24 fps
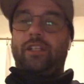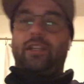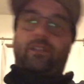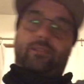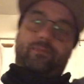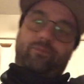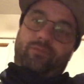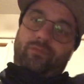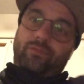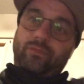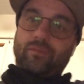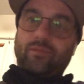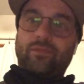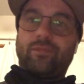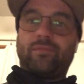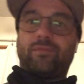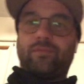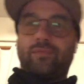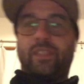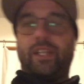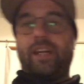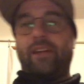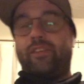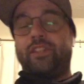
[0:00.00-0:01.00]
know,
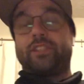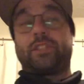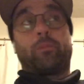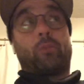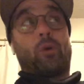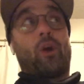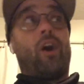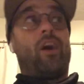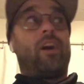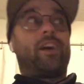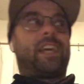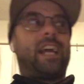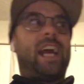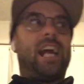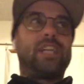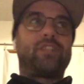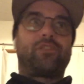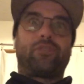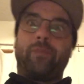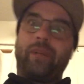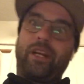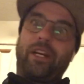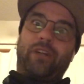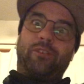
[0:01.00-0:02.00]
live as a broadcaster.
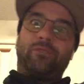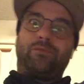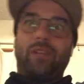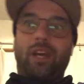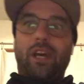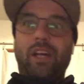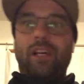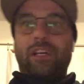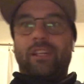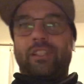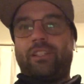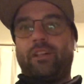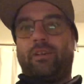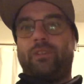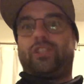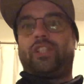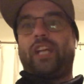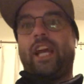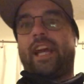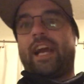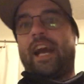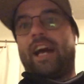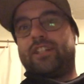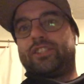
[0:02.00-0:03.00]
I'm gonna go go
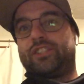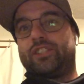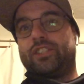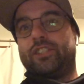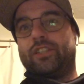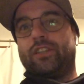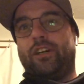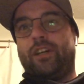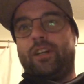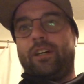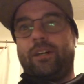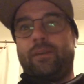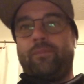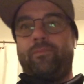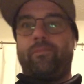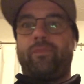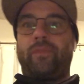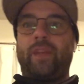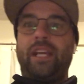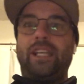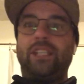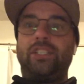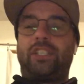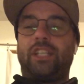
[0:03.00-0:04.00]
check out your uh,
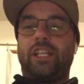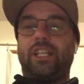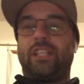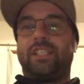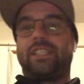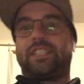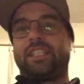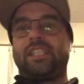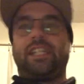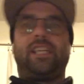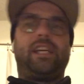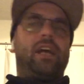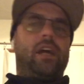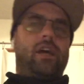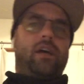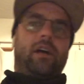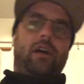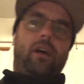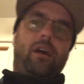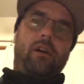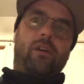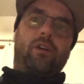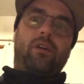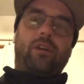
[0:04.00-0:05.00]
engine and see.
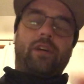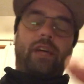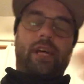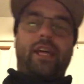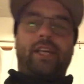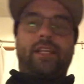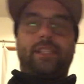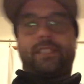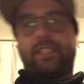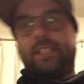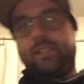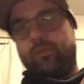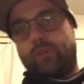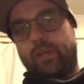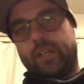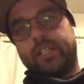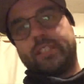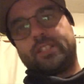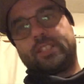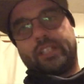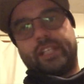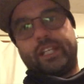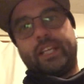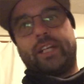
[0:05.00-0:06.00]
Oh, okay, I see where
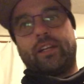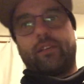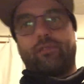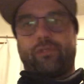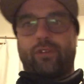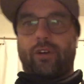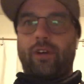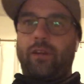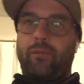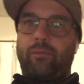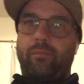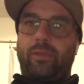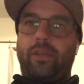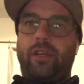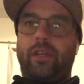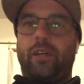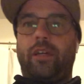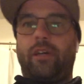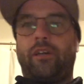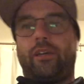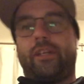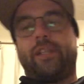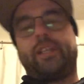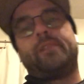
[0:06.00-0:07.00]
it's leaking from. You
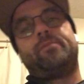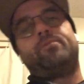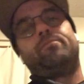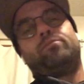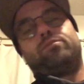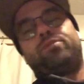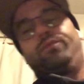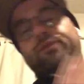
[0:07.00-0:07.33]
know, and then